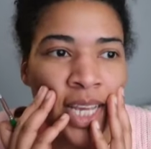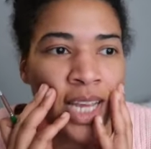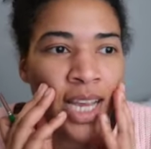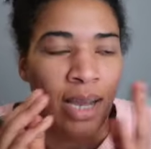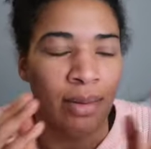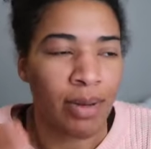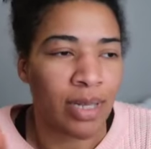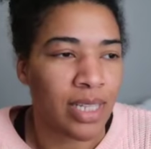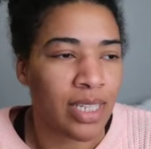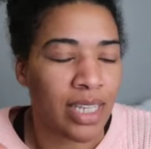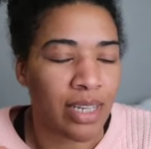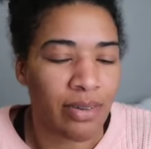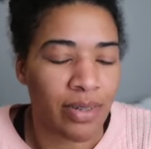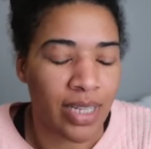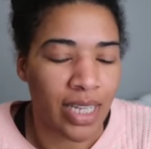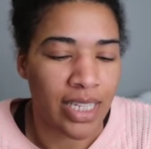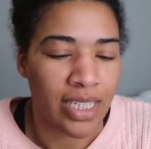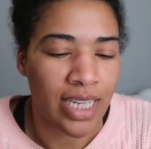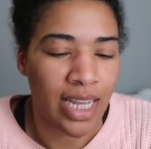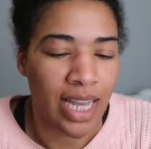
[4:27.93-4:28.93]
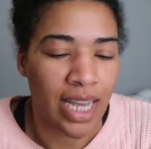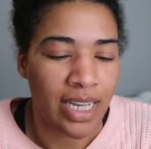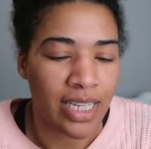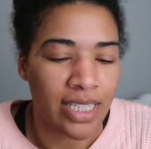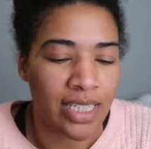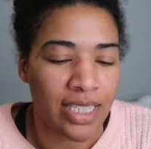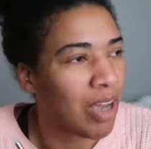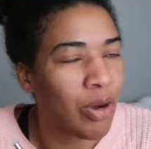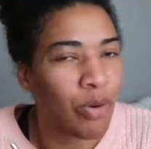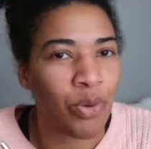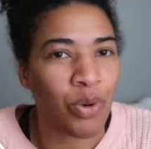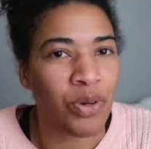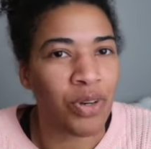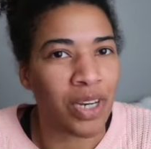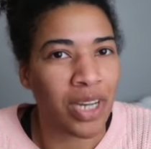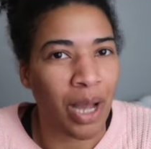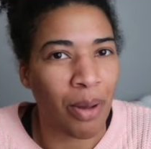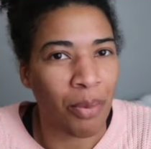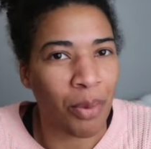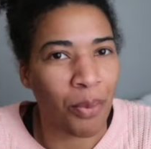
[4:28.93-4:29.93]
I bought the liquid latex. I ruined
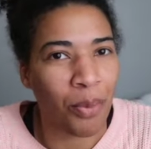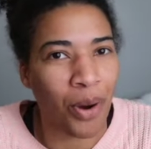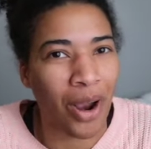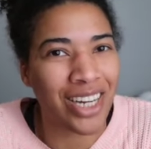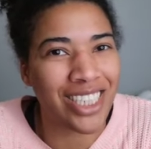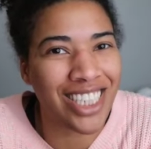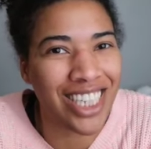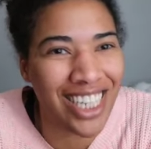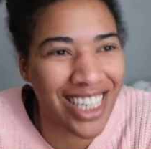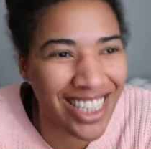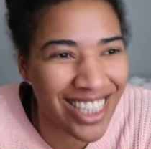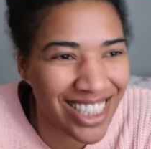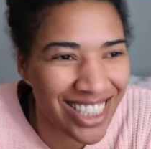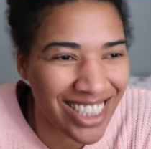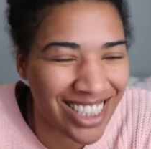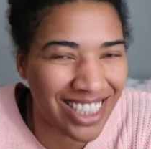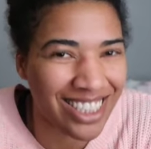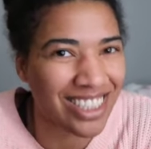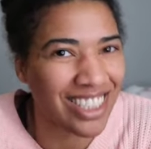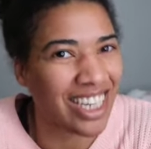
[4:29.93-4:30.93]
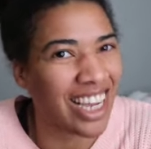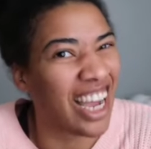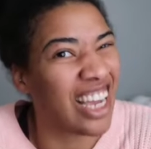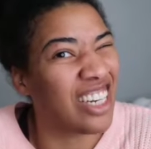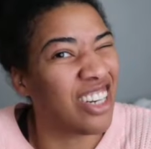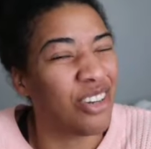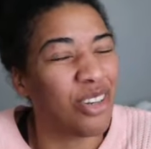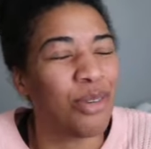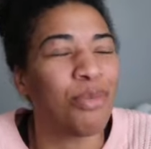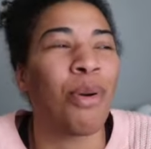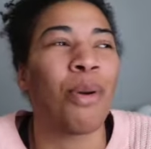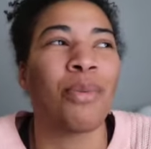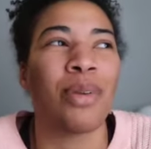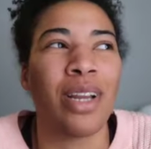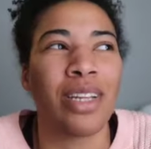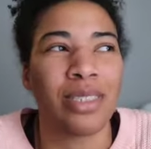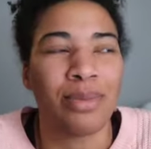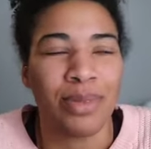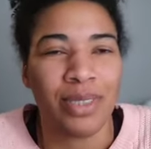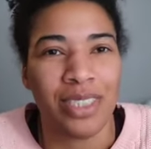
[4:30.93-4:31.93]
a couple brushes because I was like, I know you're probably
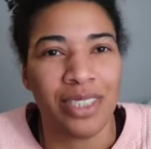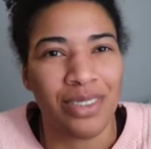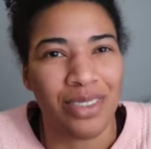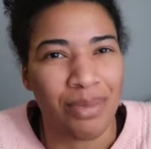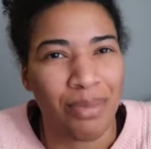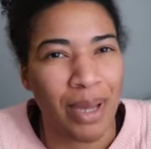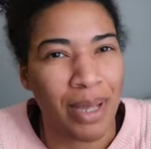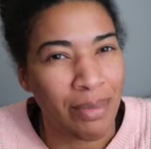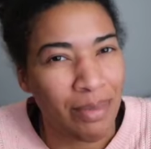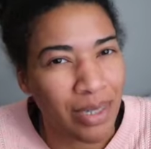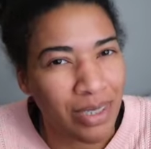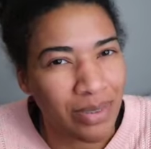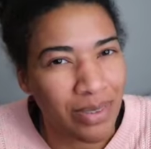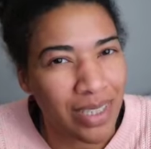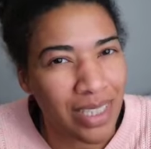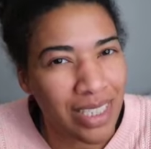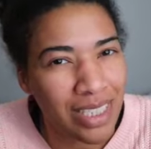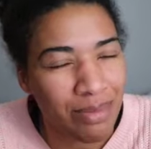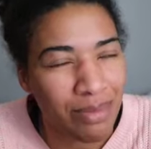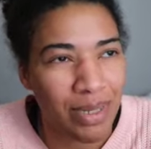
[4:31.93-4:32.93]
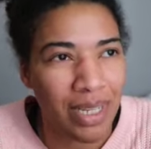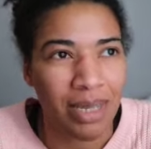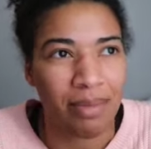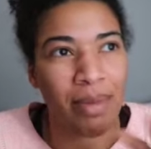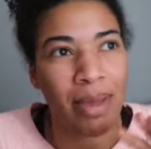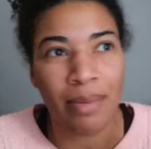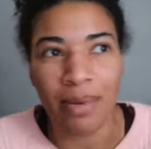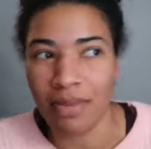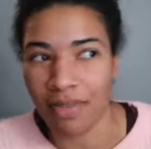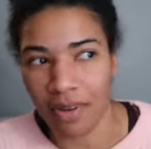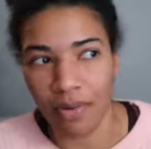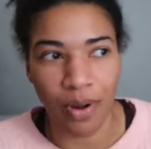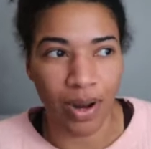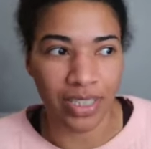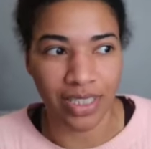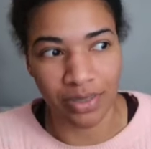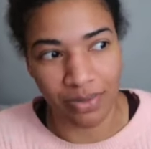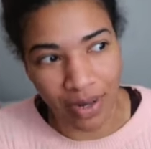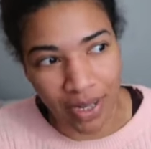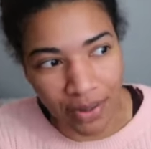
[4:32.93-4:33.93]
not supposed to use a paintbrush with this, but like maybe if I
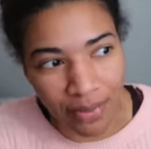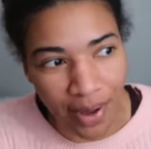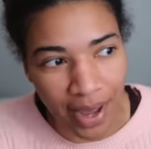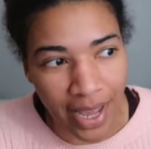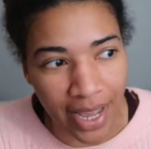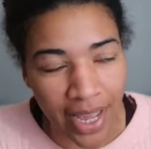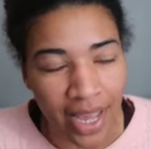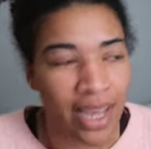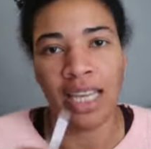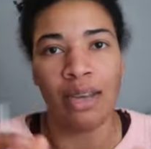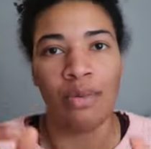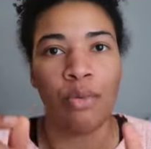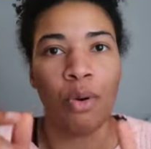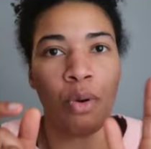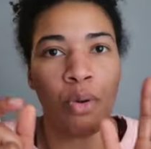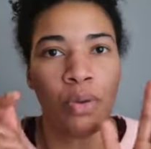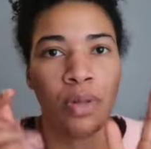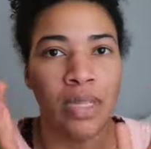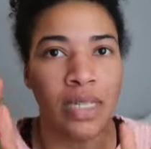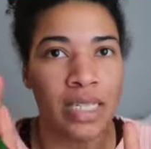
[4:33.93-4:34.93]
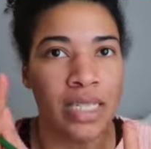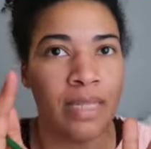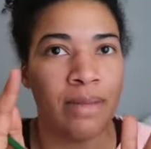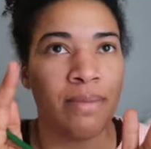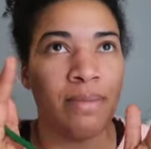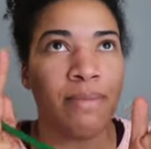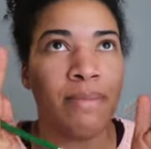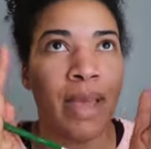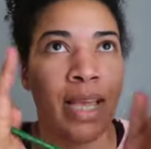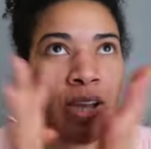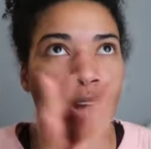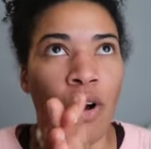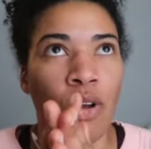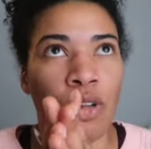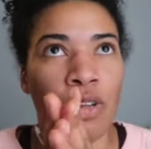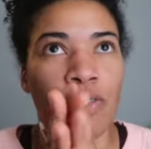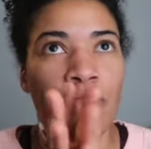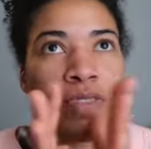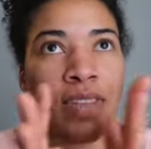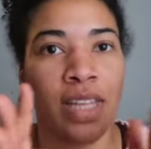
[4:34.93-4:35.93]
wash it right away, it won't make
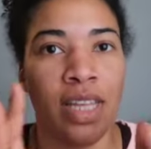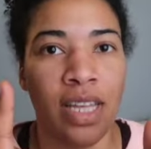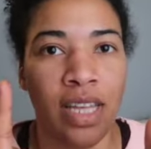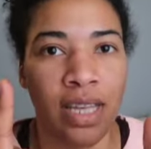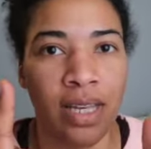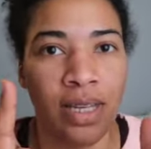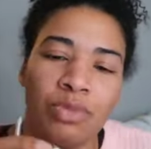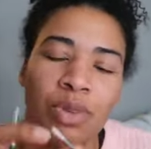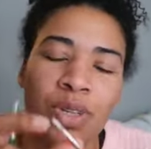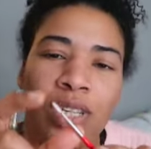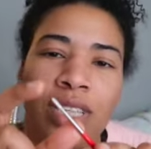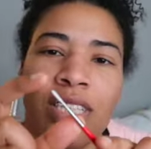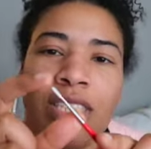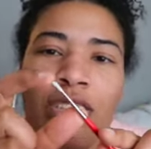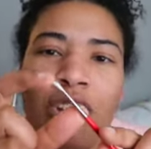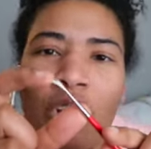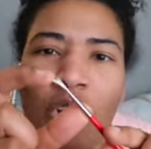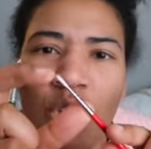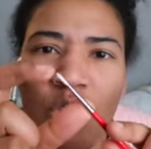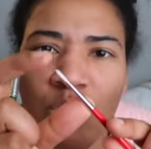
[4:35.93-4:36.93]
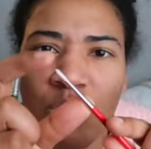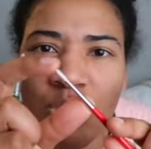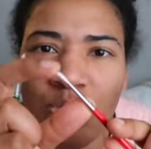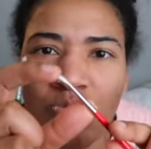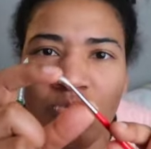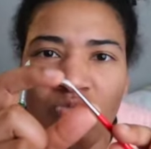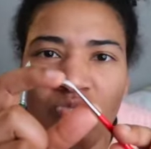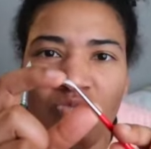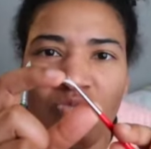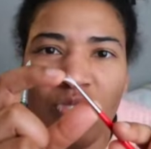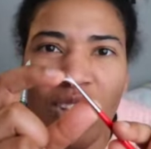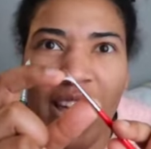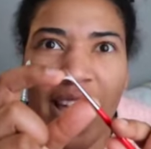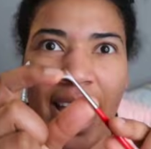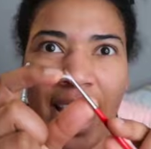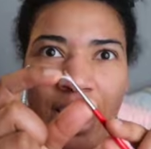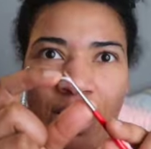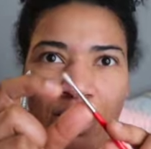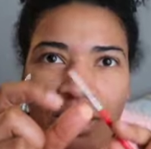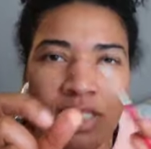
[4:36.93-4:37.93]
all of the, what are these called, the
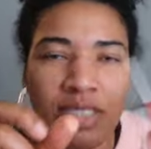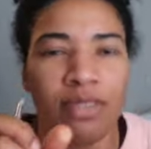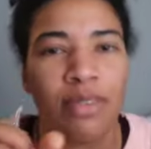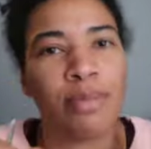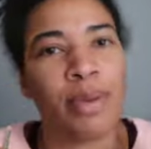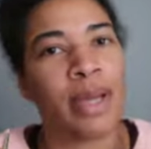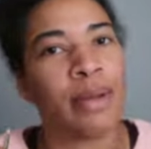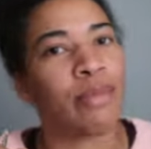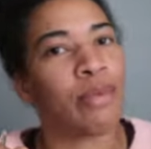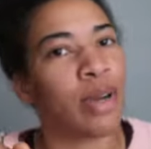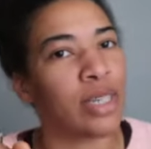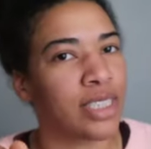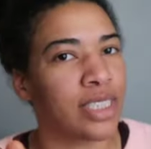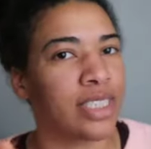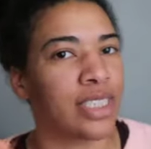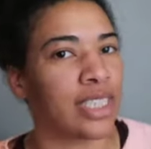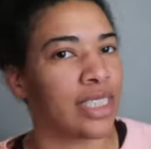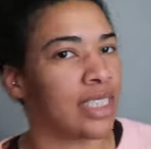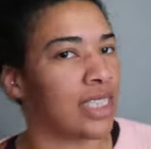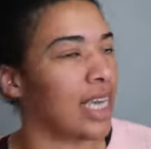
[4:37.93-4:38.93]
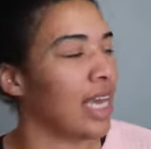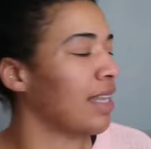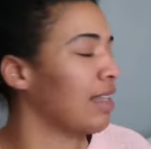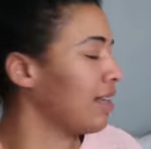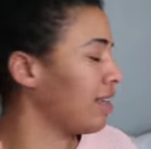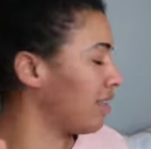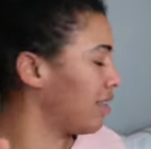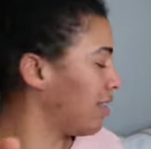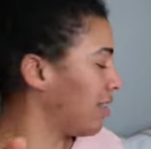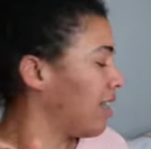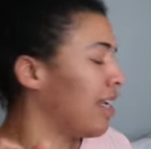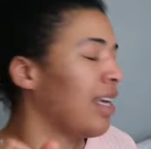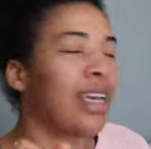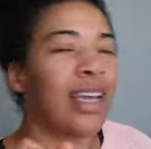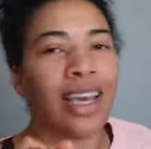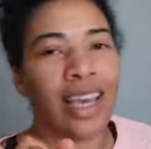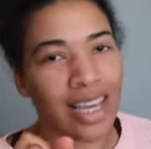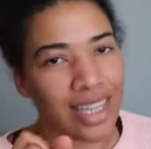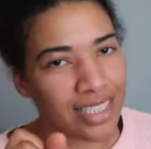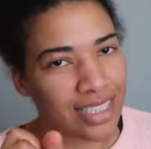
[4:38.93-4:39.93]
hairs of the paintbrush stick together.
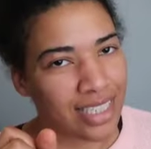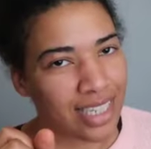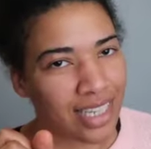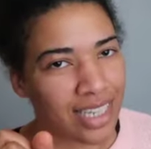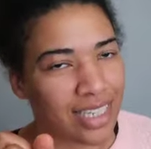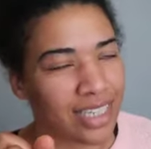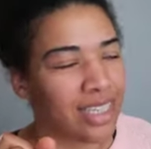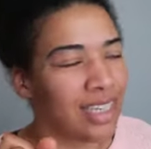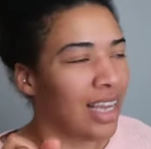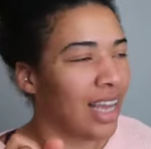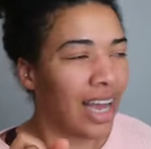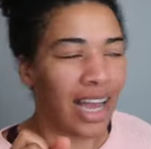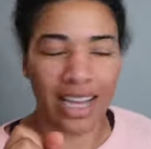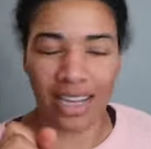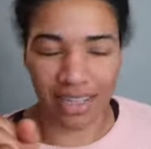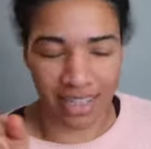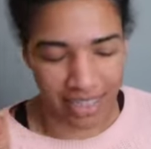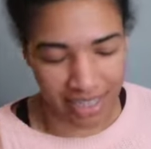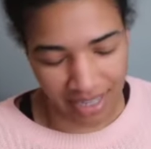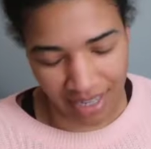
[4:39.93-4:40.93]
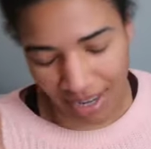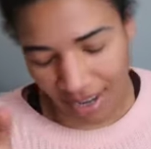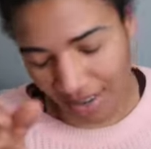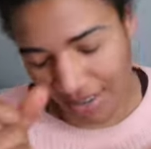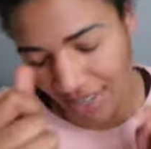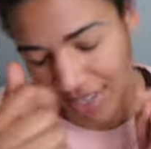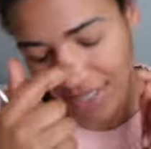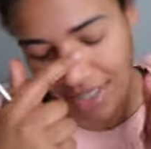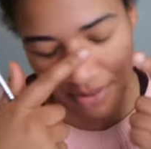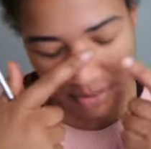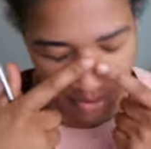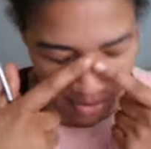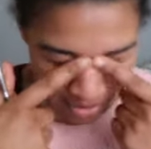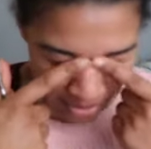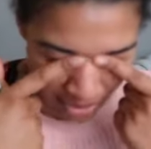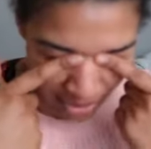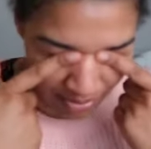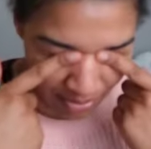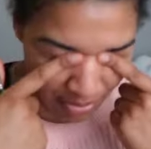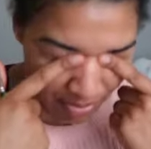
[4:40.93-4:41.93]
It did. I couldn't get it out. It didn't work.
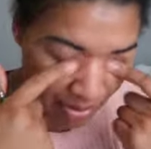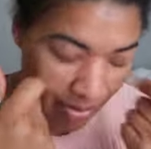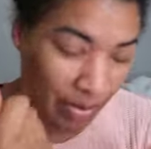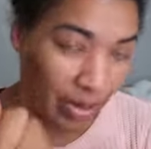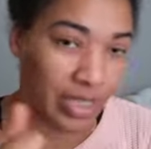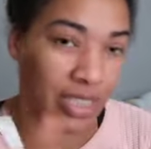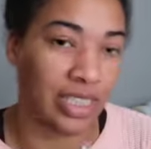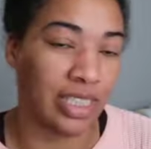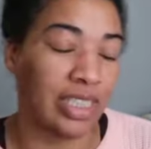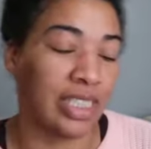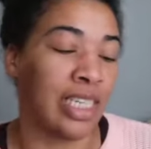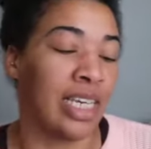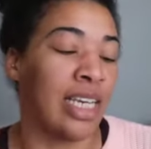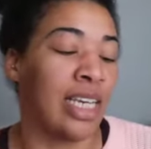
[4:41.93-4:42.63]
I ruined my brushes.